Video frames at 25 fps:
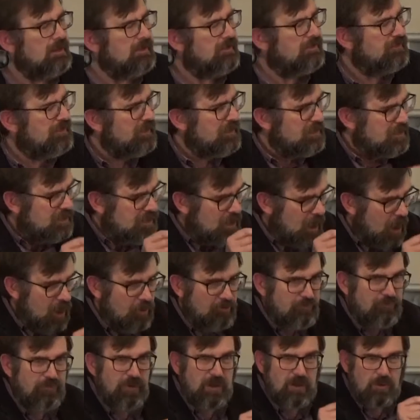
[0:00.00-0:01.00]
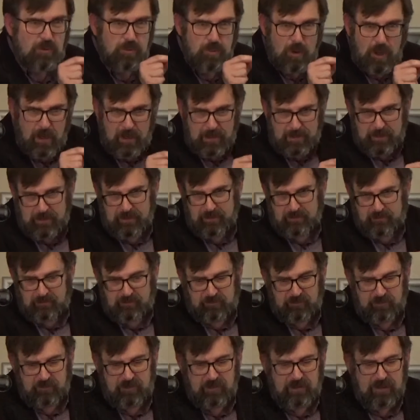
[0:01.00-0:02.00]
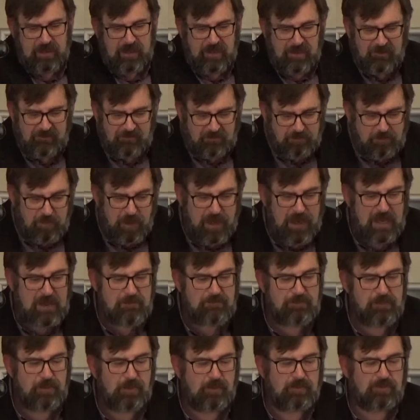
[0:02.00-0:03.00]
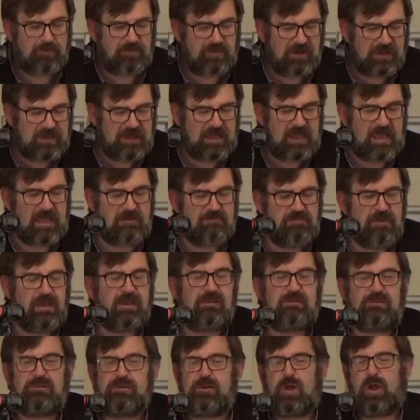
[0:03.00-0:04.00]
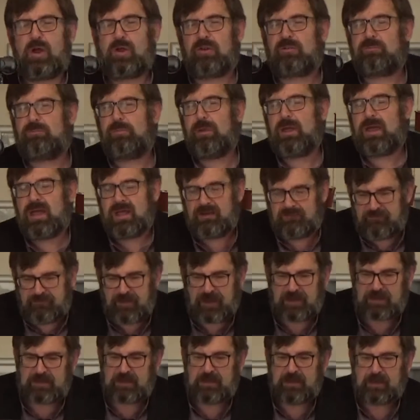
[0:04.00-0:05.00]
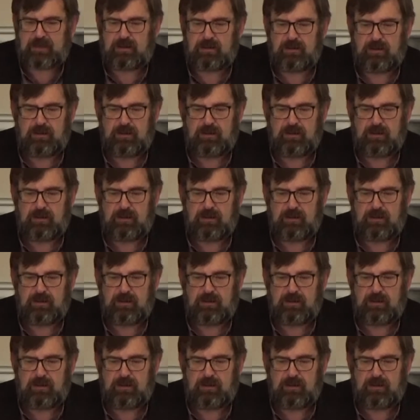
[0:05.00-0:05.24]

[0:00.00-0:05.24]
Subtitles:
You see, God required his people to keep his laws perfectly,